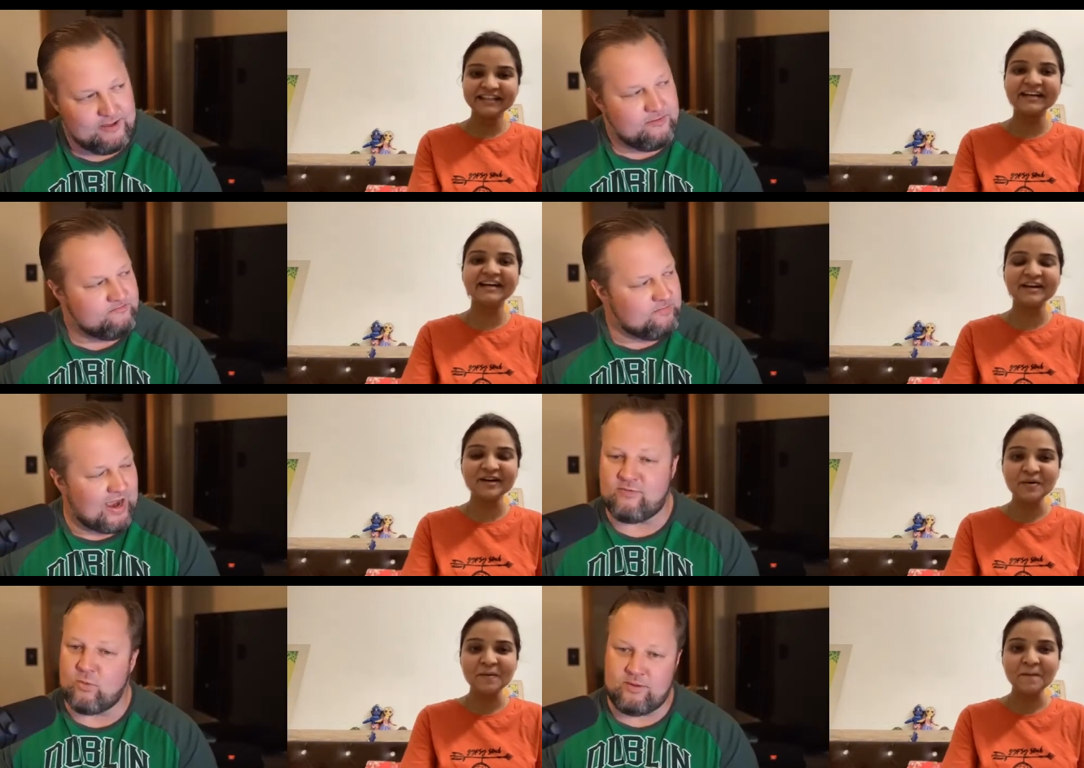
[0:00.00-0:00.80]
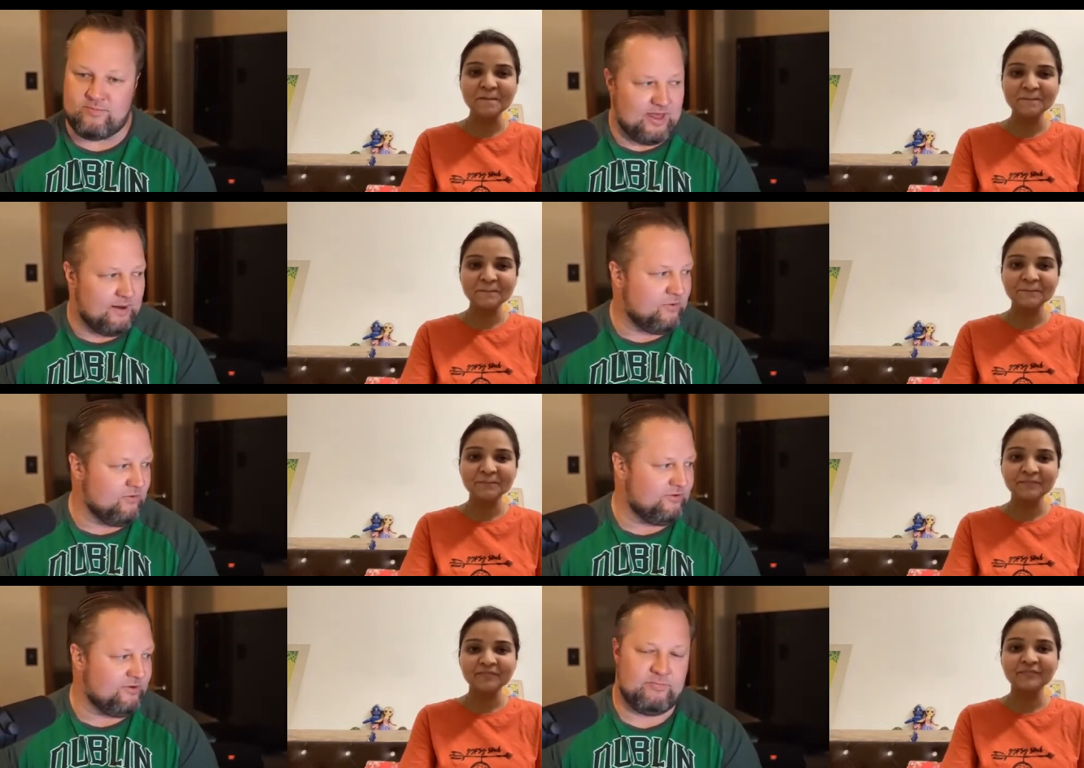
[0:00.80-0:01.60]
Speaker 1: Yeah. I never want to be that
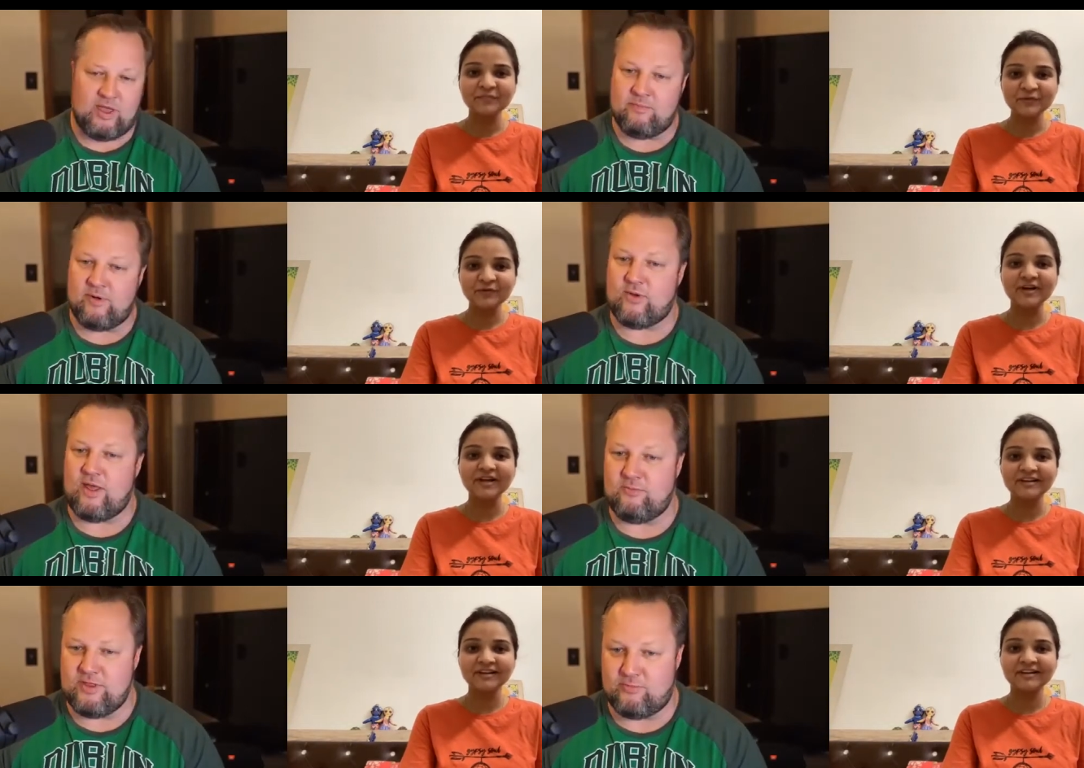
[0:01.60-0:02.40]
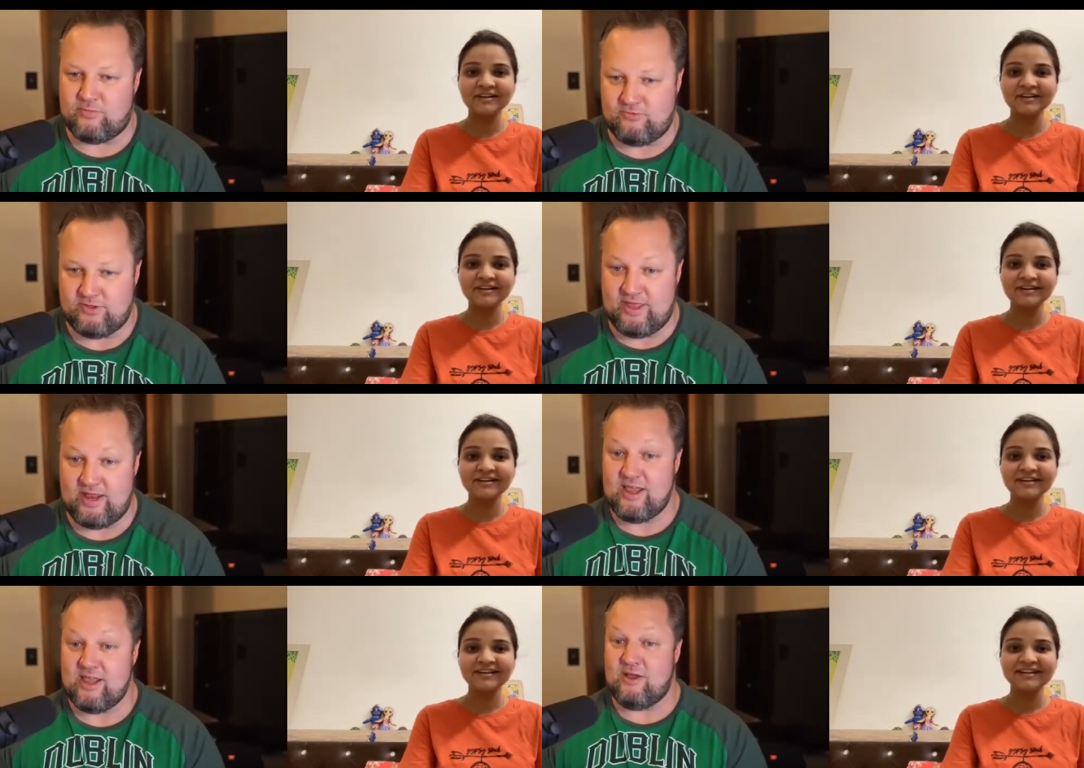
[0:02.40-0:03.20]
person. I'd much rather be the person
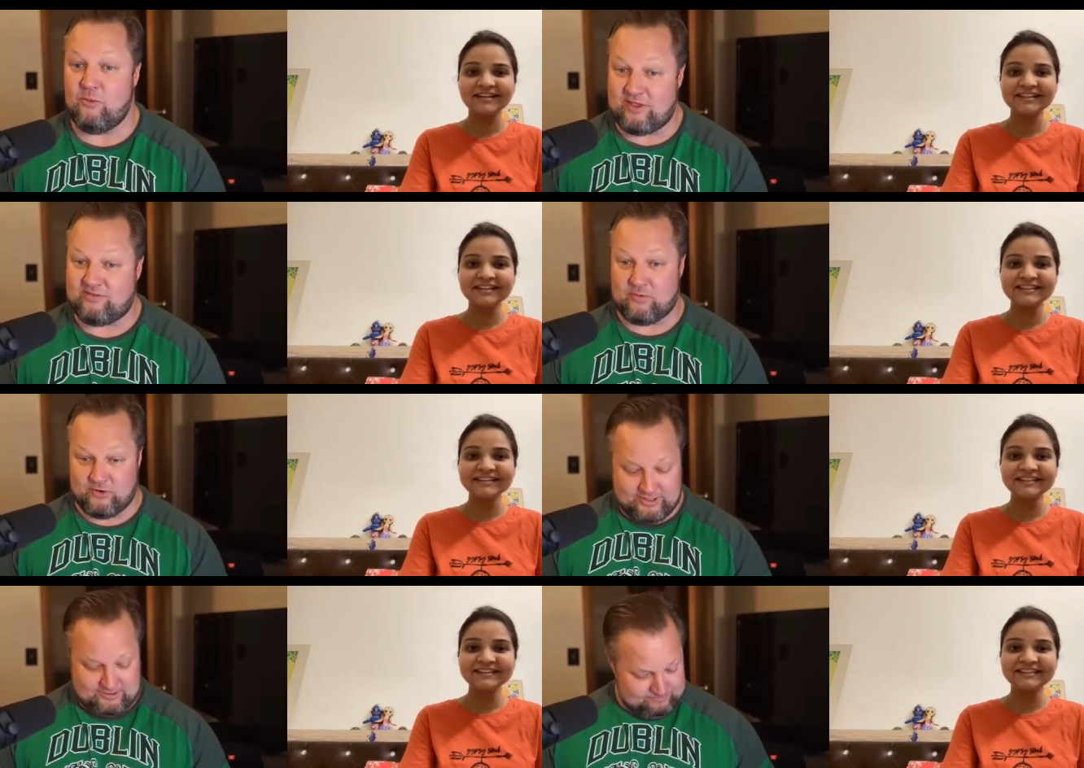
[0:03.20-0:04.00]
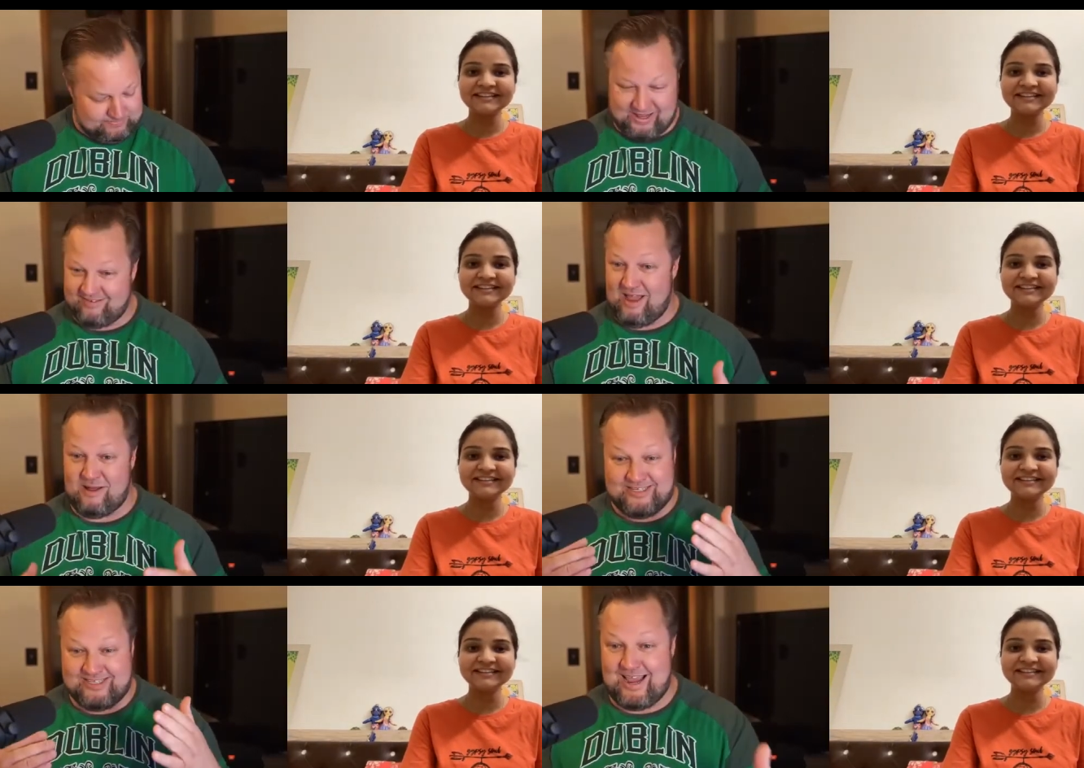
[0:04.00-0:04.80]
that wakes up early because I'm
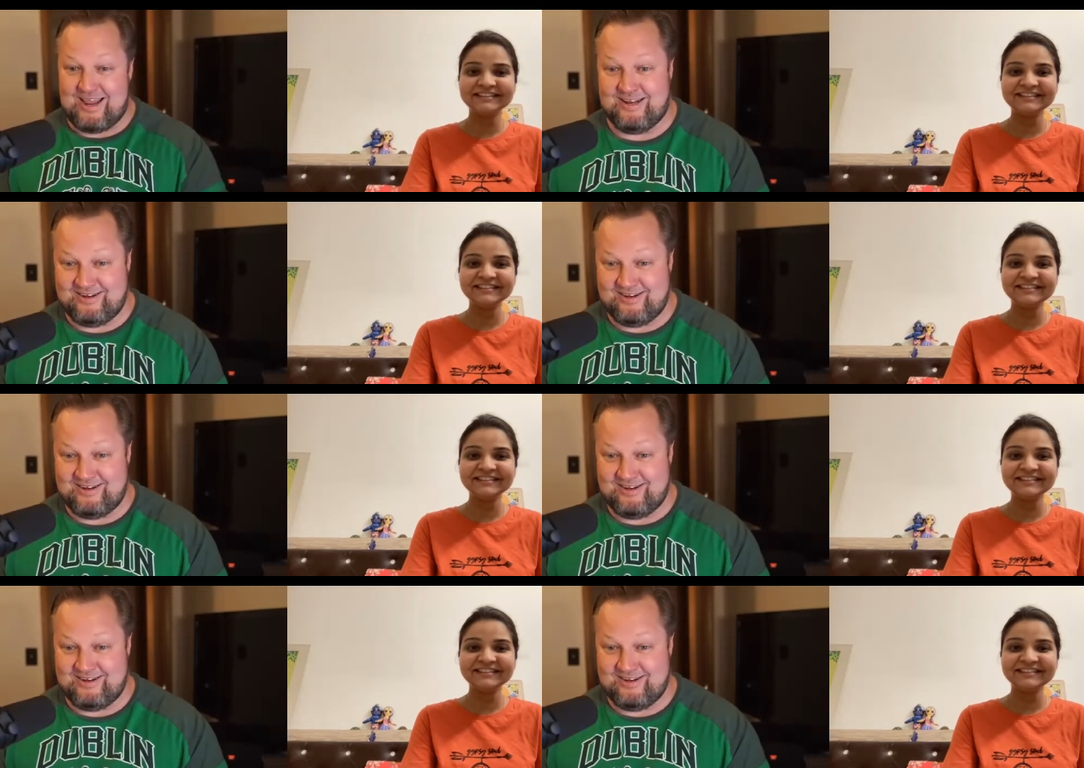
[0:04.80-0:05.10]
excited.